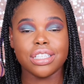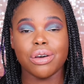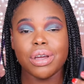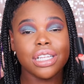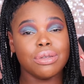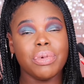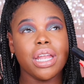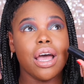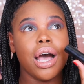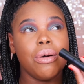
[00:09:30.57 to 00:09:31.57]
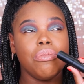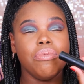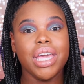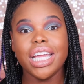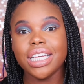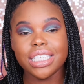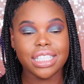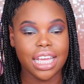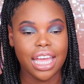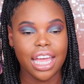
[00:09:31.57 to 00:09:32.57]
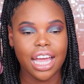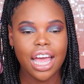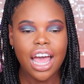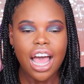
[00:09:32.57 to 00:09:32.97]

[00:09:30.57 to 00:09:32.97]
so it's been amazing.